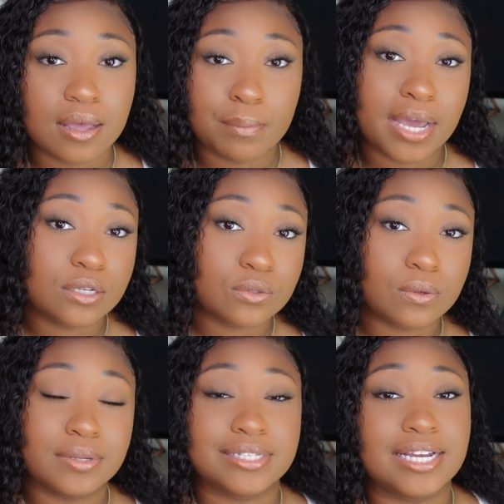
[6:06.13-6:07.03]
med
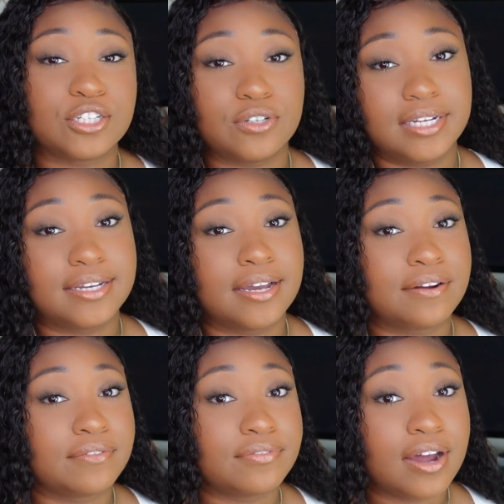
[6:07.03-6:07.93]
school is like drinking out
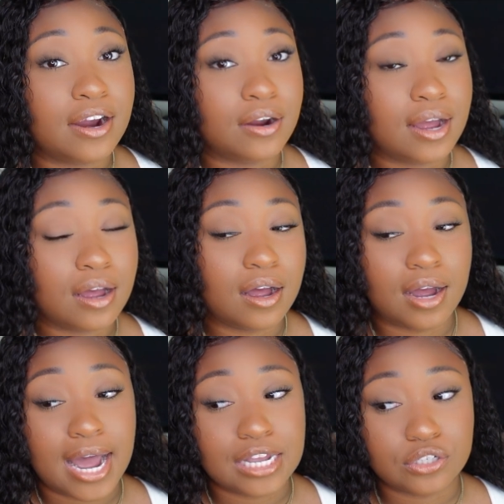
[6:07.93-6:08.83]
of a
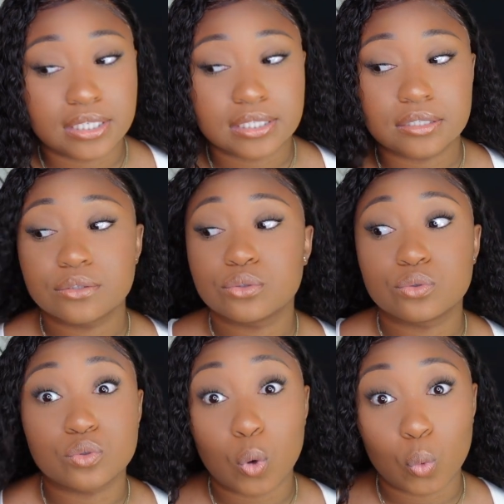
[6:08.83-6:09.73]
hydrant.
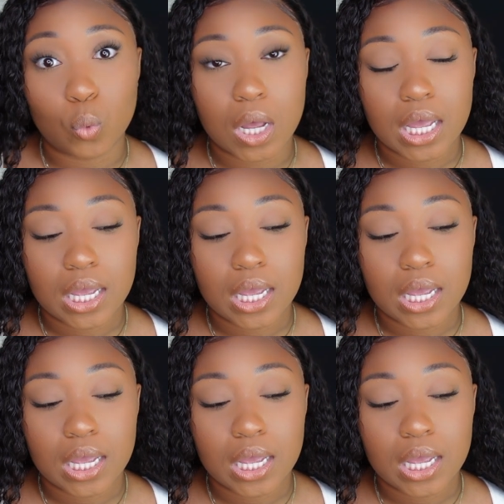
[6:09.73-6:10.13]
So